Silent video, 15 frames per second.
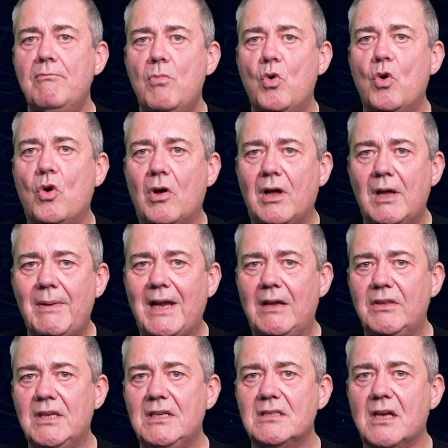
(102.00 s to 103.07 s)
more
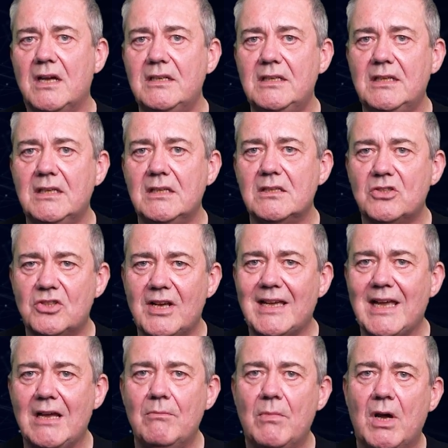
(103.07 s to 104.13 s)
about these ideas, check
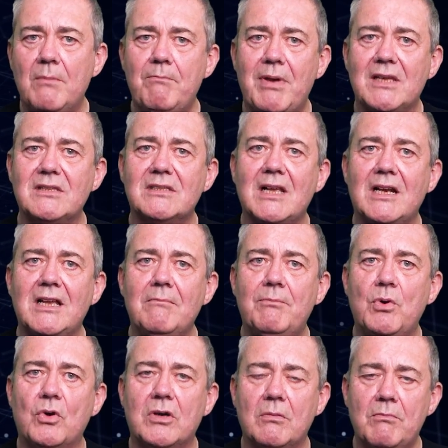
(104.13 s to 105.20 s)
out my best-selling
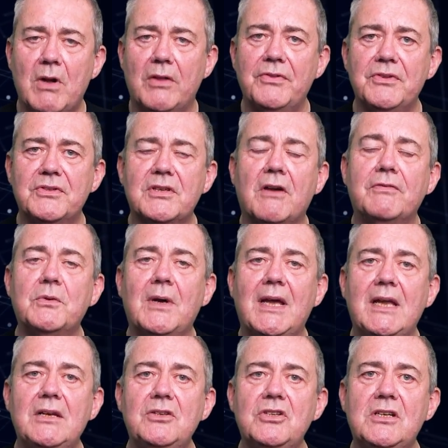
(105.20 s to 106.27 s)
book, Modern Software
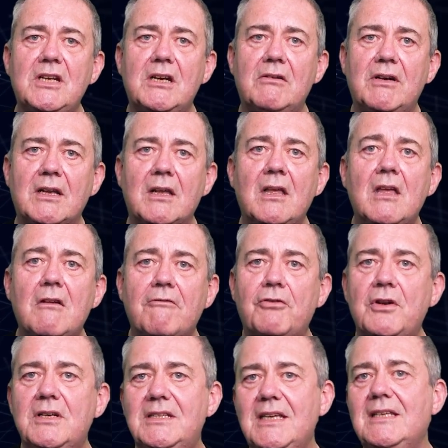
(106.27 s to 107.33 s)
Engineering, for
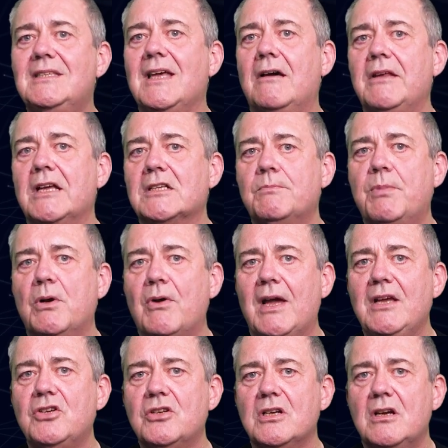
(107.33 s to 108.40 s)
a detailed
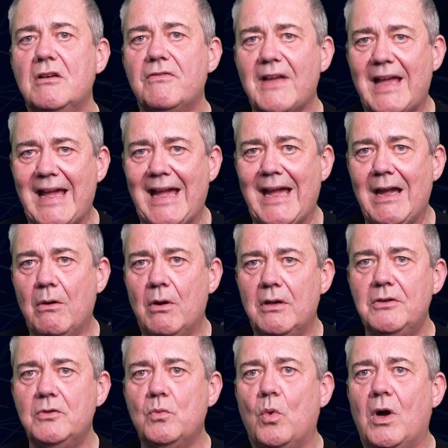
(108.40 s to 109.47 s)
exploration of how
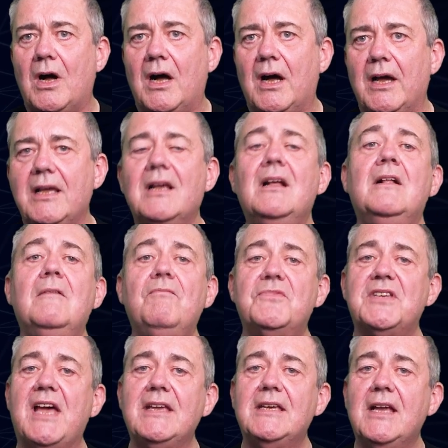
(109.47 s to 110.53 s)
and why
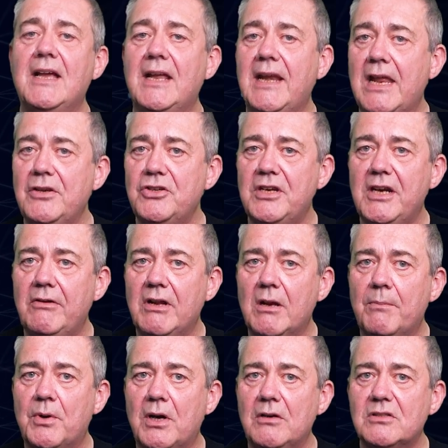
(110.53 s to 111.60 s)
taking an engineering
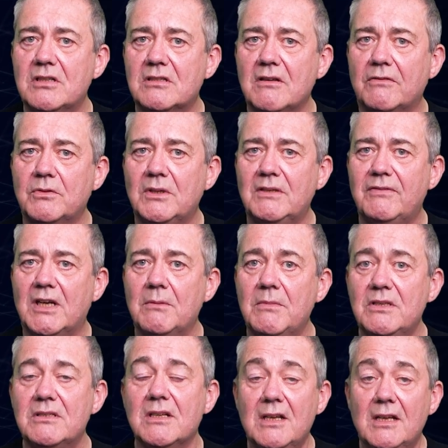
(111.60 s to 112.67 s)
approach to software
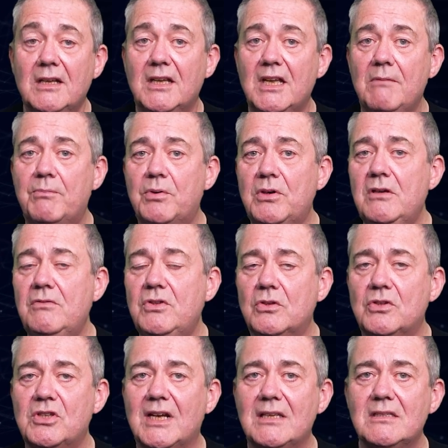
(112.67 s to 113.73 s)
development improves your
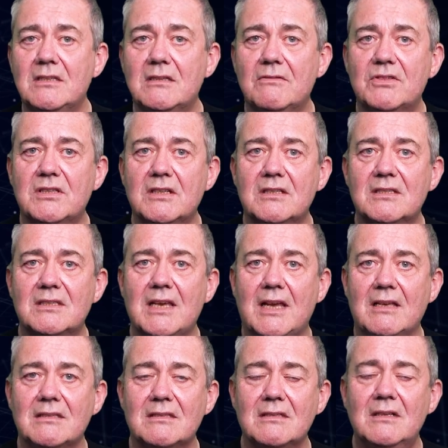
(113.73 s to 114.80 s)
chances of
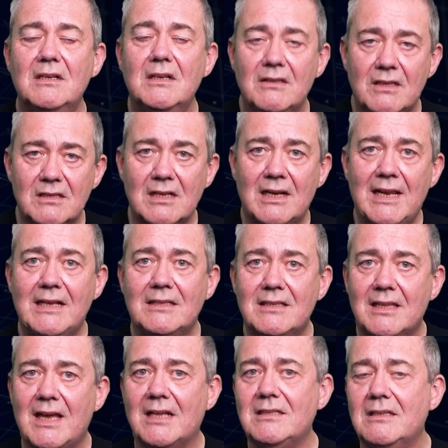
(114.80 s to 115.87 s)
success. There's a link to
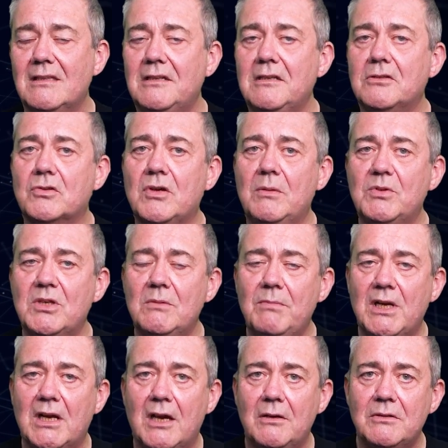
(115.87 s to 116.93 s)
that in the description
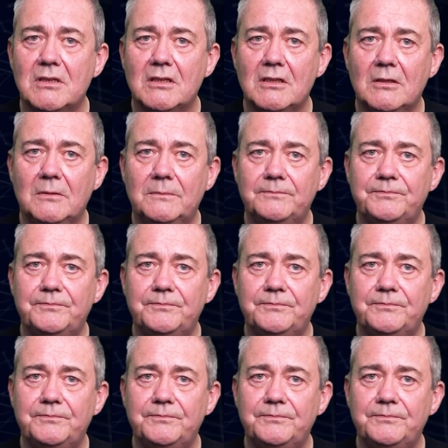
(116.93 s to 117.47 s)
below too.